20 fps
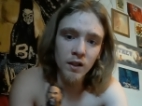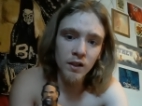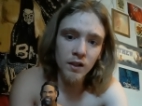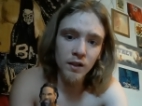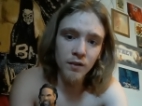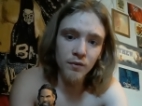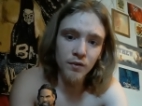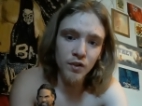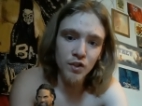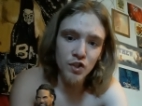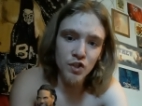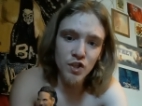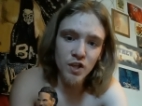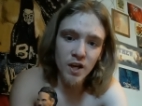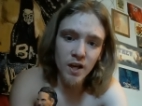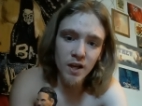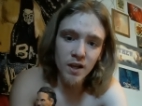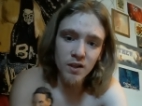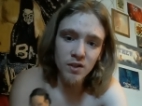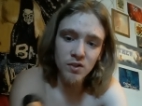even the
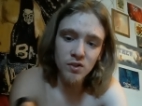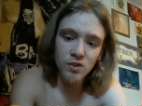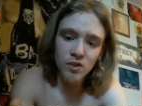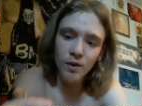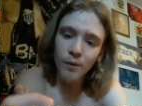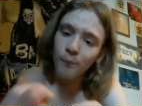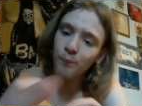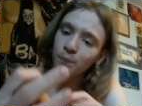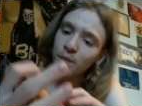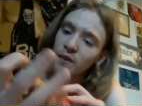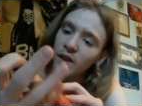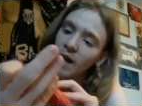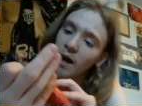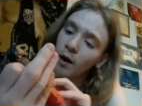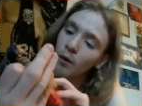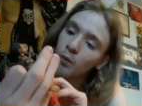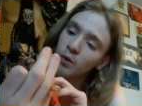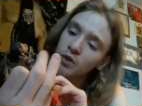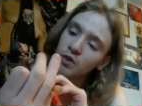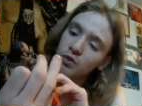chest. Now, I
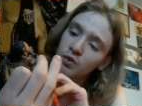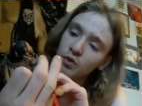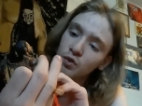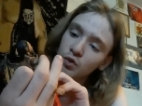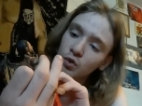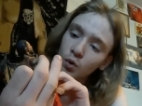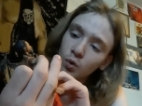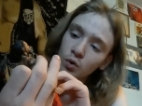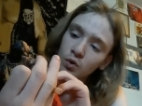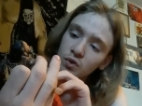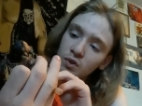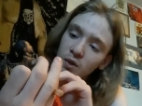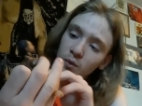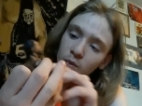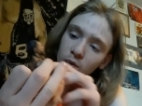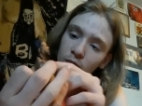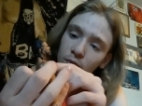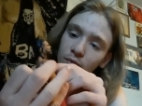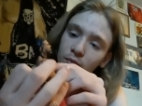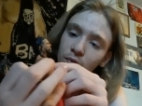wish the shoulders they
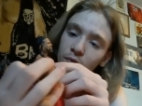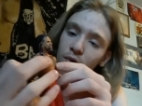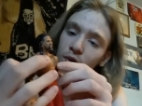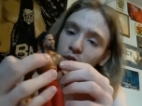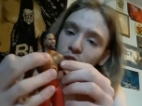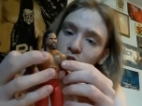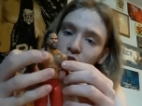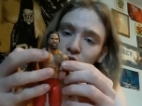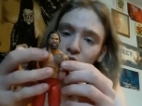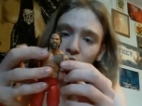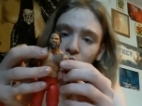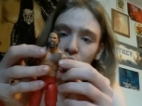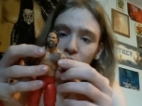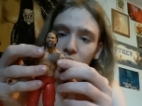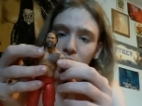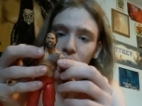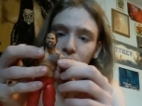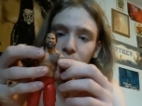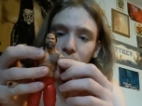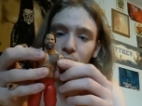would have finished
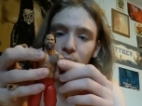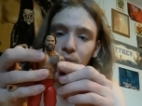off.